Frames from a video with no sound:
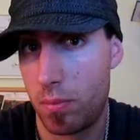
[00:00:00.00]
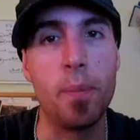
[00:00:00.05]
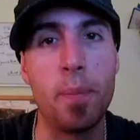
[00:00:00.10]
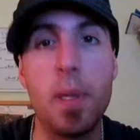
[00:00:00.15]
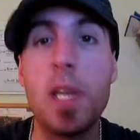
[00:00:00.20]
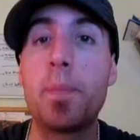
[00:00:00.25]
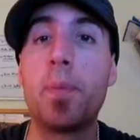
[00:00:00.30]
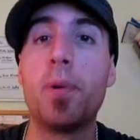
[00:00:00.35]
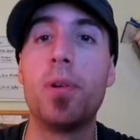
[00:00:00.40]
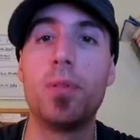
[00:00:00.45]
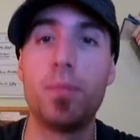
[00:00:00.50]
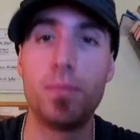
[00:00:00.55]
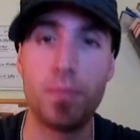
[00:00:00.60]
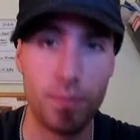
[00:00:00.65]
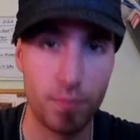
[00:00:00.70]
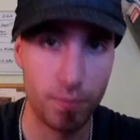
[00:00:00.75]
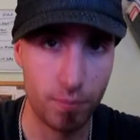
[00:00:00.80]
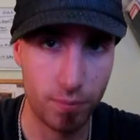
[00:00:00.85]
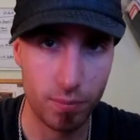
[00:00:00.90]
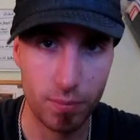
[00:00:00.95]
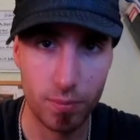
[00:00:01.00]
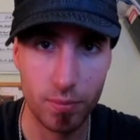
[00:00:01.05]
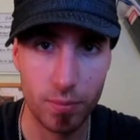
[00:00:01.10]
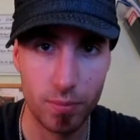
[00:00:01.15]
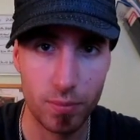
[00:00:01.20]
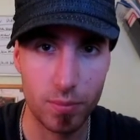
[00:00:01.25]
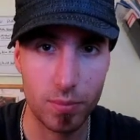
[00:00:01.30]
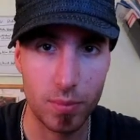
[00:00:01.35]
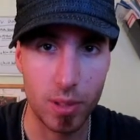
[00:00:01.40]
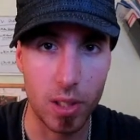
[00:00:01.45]
People,
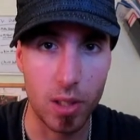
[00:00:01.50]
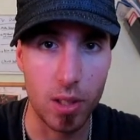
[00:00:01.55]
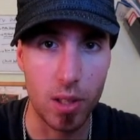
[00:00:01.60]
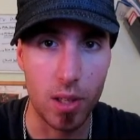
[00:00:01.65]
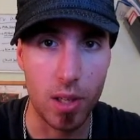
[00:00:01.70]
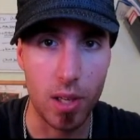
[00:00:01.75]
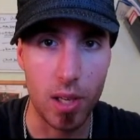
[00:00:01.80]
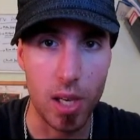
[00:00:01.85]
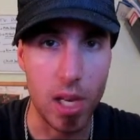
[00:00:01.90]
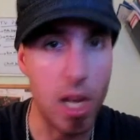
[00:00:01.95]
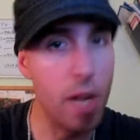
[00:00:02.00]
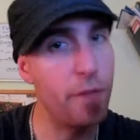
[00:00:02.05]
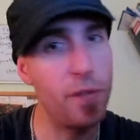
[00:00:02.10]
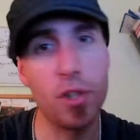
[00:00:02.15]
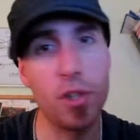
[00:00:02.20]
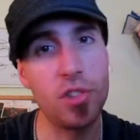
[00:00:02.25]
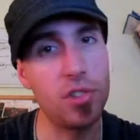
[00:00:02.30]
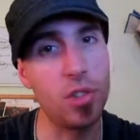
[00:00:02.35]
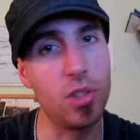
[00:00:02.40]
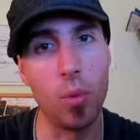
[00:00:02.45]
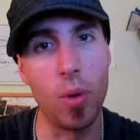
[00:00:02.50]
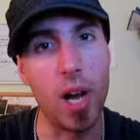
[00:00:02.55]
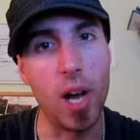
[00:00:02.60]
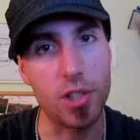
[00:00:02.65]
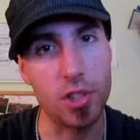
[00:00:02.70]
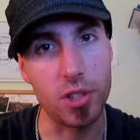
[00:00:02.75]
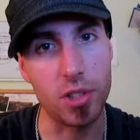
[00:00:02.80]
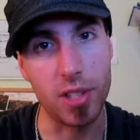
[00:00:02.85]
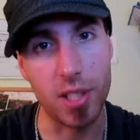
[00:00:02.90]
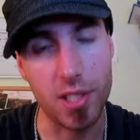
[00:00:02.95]
if you're still
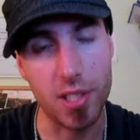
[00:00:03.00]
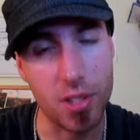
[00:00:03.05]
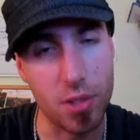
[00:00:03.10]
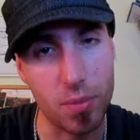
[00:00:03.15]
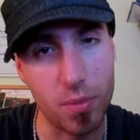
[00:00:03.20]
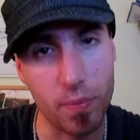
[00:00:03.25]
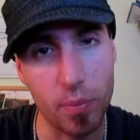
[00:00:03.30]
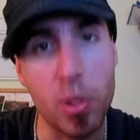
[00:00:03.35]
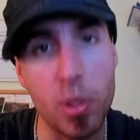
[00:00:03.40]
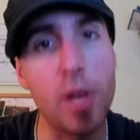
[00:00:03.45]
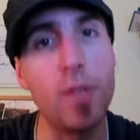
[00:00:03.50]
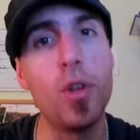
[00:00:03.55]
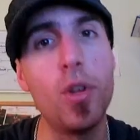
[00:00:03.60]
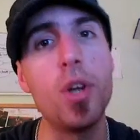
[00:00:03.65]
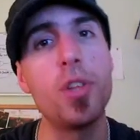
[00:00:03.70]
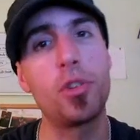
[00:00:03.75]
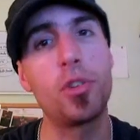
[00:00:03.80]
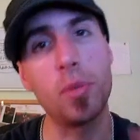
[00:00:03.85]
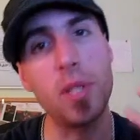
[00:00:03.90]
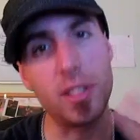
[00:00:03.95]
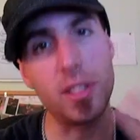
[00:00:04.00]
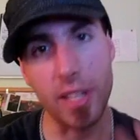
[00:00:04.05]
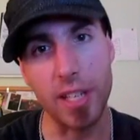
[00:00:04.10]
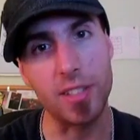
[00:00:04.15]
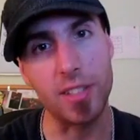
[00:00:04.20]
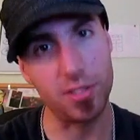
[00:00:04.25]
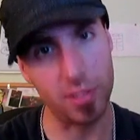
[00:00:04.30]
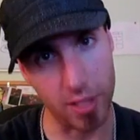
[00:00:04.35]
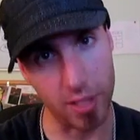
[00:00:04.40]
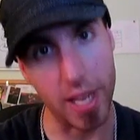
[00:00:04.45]
watching this, we have learned three
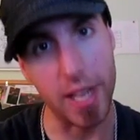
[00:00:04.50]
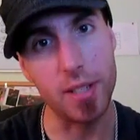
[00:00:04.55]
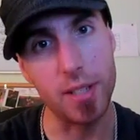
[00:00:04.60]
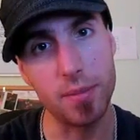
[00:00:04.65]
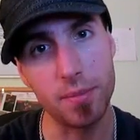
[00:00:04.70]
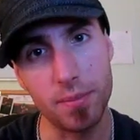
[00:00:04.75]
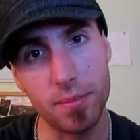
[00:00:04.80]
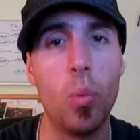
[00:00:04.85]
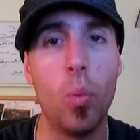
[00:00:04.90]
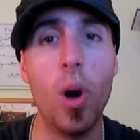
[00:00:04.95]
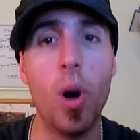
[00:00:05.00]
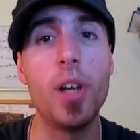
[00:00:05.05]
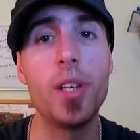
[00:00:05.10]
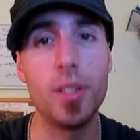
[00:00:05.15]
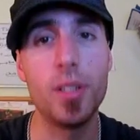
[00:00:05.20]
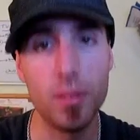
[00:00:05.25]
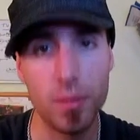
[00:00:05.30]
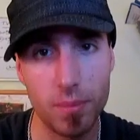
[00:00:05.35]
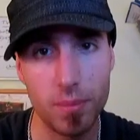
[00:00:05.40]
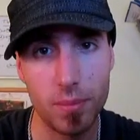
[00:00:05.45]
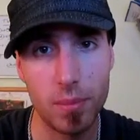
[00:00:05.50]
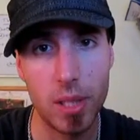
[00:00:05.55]
things today. One,